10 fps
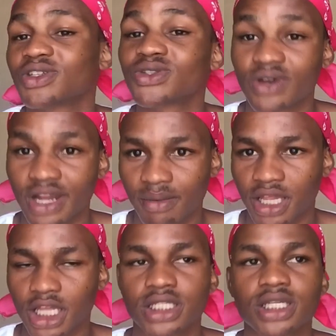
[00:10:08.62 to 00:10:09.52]
Sorry
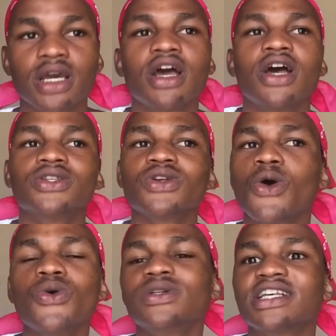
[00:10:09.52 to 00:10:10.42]
about that.
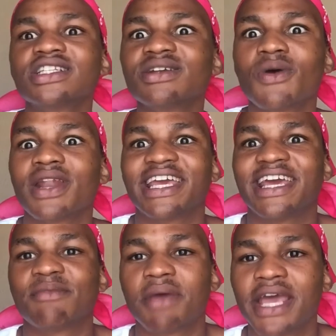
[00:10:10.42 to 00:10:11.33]
So who doesn't wanna
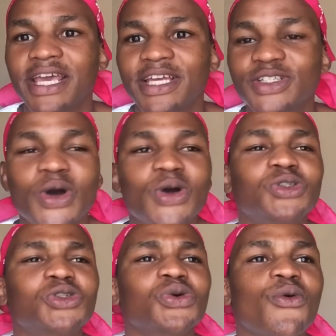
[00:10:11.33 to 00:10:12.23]
get paid
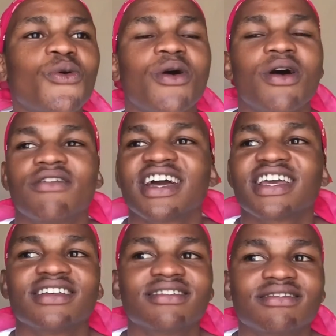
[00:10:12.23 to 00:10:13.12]
to
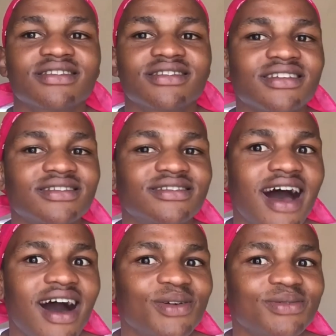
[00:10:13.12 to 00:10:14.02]
fucking sit
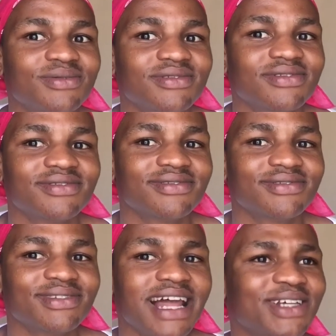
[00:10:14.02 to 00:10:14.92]
down?
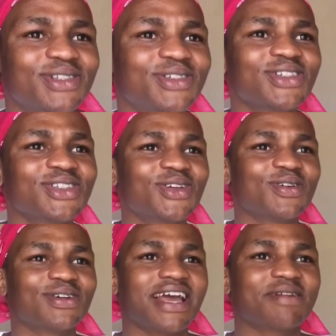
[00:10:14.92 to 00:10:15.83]
Like, just
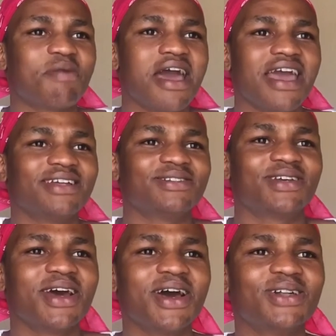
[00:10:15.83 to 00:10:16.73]
to get
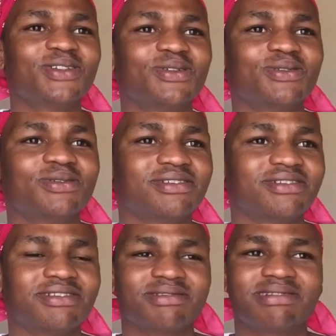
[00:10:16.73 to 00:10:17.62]
paid to
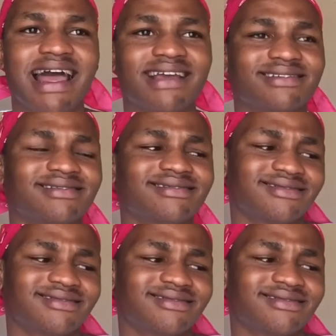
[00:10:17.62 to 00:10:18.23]
like